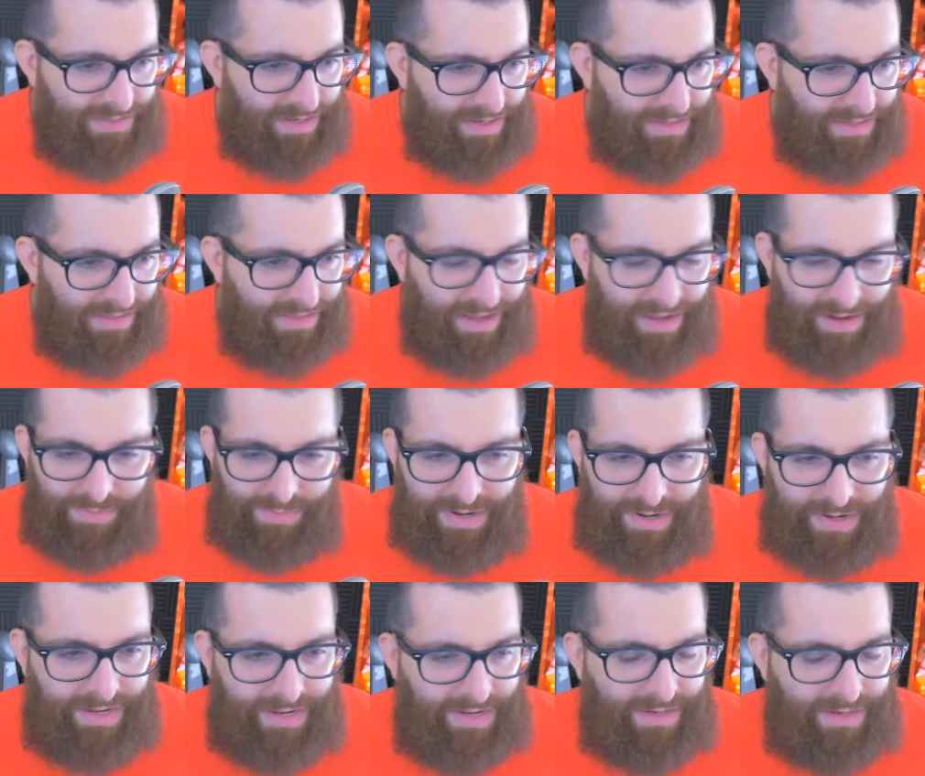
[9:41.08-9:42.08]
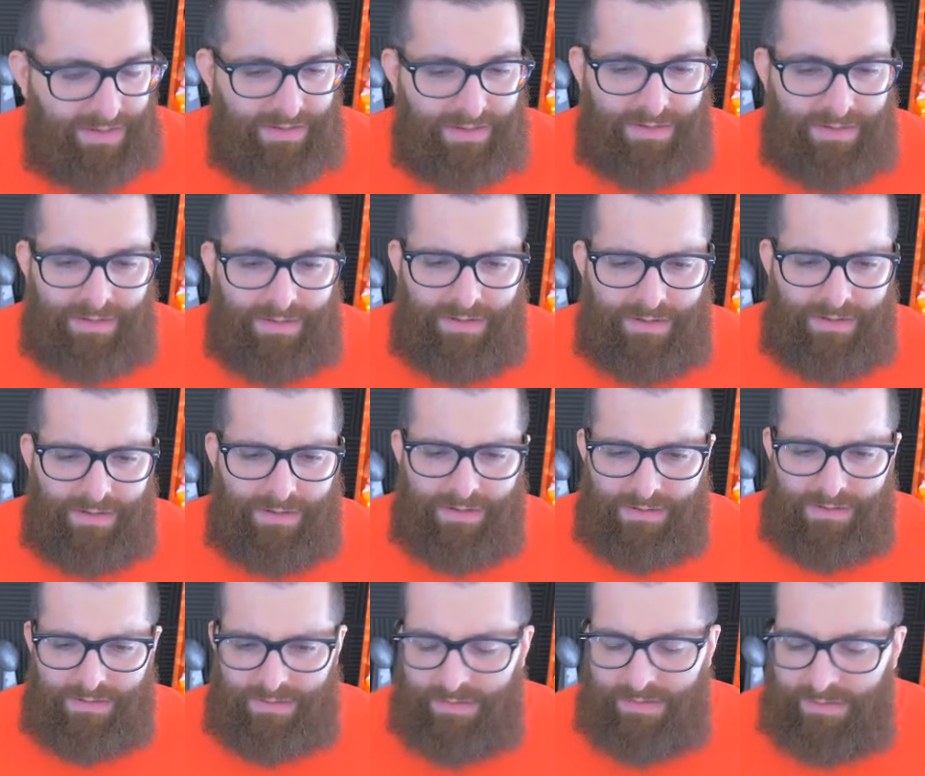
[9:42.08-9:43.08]
getting that money.
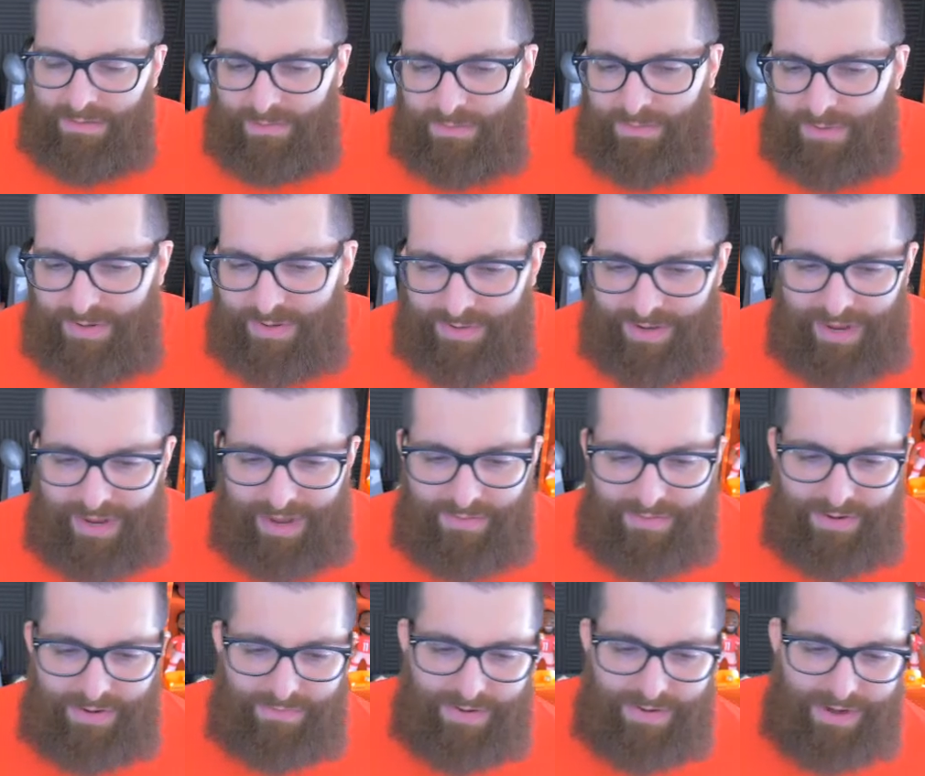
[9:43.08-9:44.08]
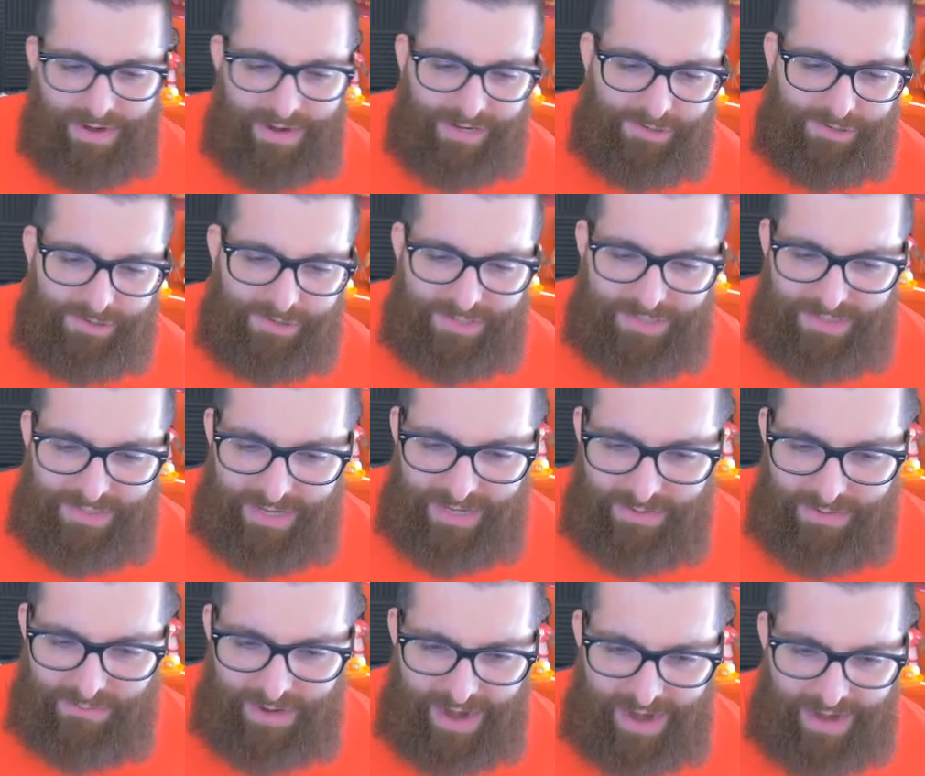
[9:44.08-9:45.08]
What do we have here? Very
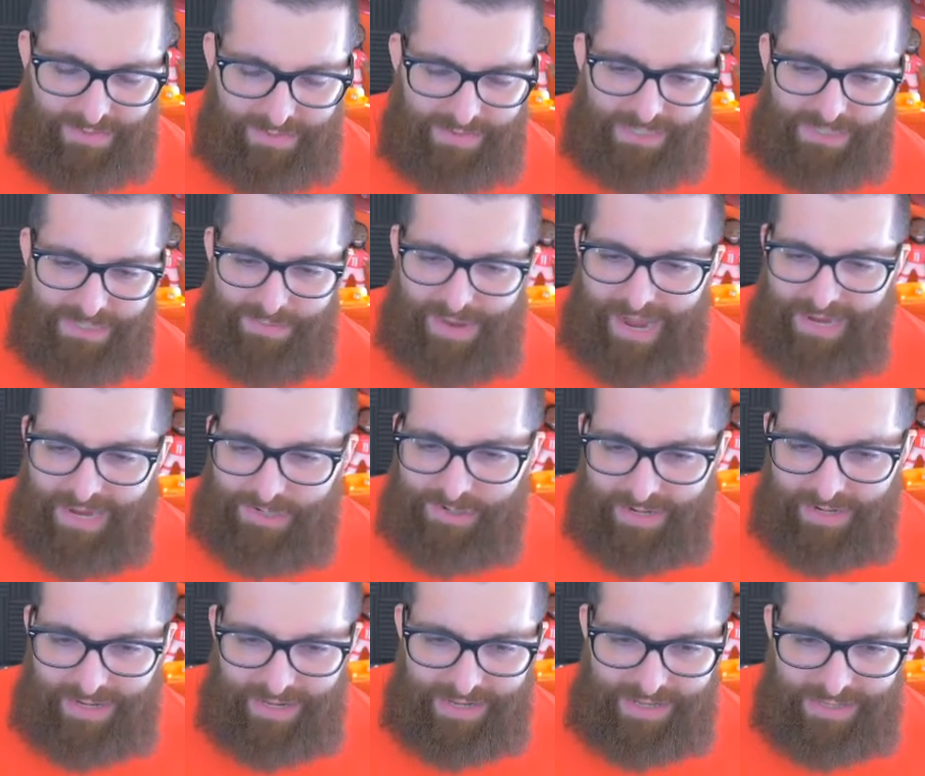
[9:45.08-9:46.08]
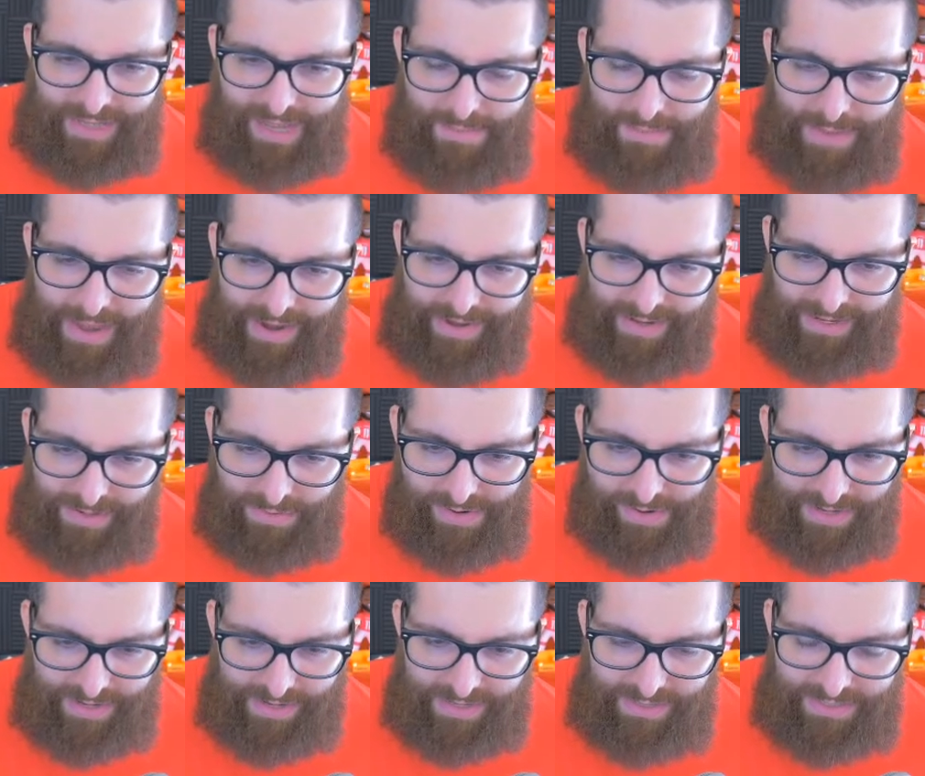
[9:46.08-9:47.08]
interesting. Ryan Fitzpatrick, Eli Manning
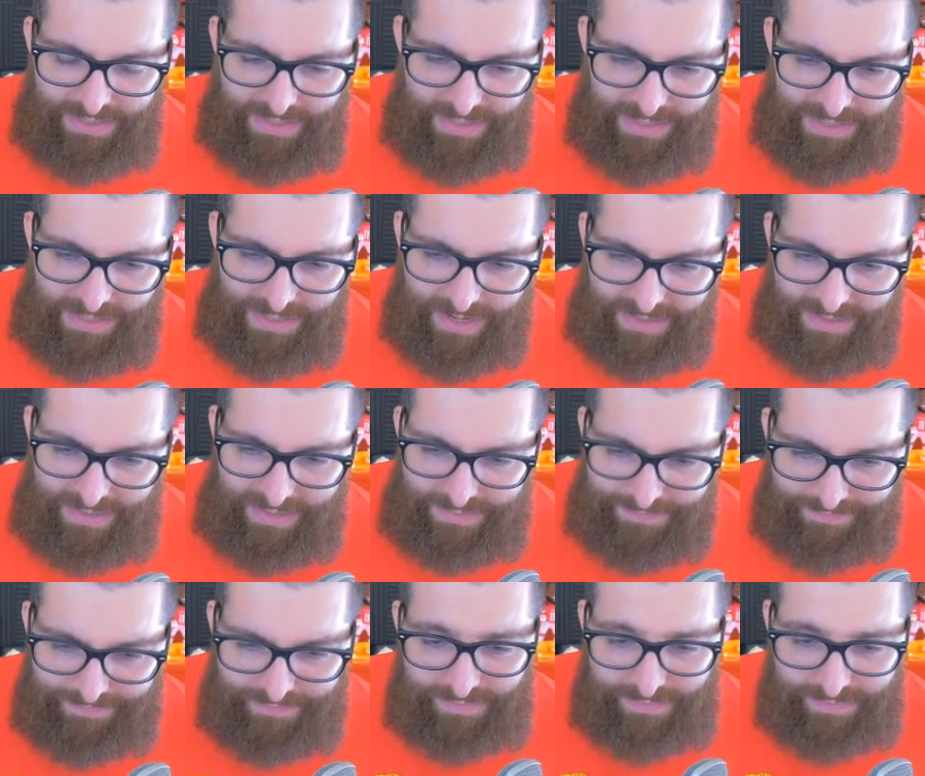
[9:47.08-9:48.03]
going against each other.